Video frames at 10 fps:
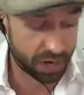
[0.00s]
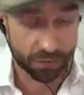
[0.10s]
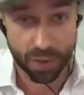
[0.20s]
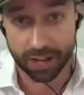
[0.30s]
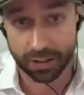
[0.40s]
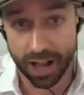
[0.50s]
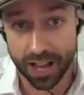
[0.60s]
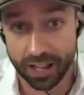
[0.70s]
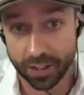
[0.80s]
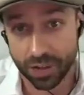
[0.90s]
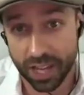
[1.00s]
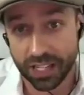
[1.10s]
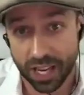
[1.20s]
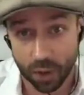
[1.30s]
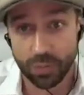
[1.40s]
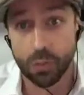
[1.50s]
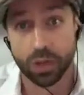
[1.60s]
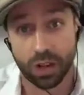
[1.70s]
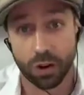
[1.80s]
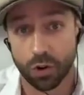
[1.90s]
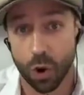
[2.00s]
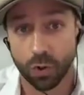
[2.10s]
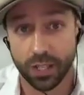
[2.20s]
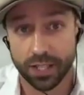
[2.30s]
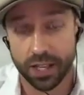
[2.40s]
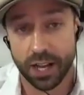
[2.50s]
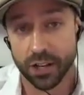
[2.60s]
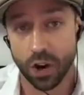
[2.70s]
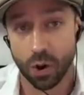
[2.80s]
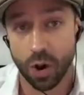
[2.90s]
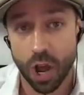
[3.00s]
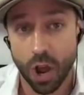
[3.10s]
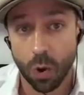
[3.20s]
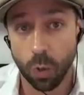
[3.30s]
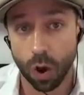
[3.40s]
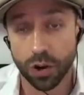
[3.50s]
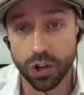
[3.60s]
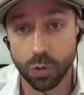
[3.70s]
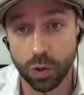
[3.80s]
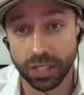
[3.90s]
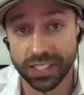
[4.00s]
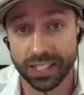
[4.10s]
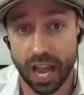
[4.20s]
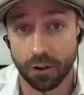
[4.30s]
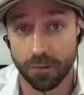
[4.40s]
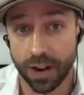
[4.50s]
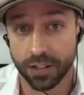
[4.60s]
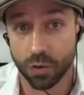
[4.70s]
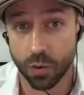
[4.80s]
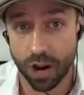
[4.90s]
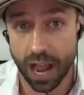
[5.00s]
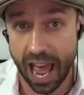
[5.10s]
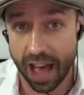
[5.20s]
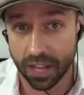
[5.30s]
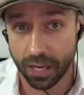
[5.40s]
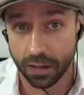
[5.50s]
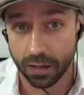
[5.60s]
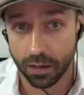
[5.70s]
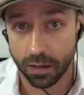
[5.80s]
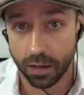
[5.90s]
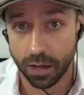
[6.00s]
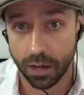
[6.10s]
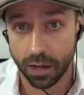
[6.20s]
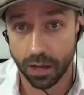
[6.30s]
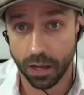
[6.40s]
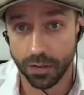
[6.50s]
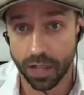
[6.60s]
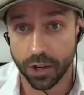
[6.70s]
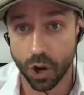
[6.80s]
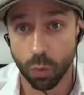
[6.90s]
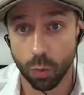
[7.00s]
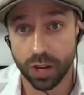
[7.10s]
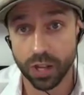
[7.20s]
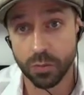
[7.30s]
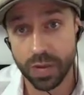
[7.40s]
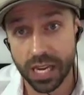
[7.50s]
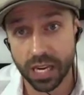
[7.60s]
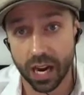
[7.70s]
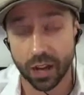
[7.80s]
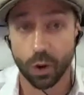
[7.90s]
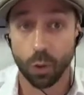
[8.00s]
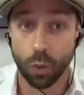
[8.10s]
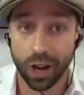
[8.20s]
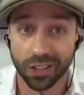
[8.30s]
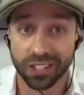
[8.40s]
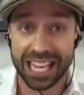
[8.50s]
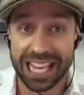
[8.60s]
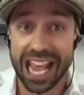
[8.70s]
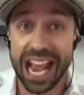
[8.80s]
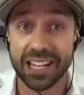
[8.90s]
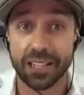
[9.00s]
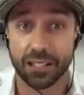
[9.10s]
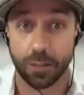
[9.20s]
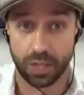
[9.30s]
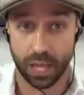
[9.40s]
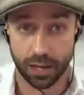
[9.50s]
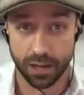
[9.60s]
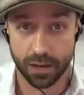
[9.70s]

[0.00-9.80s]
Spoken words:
of my clients when they tell me what their goal is, and I go, what are you willing to sacrifice in order to have it? And they go, what do you mean? And I go, well, to gain something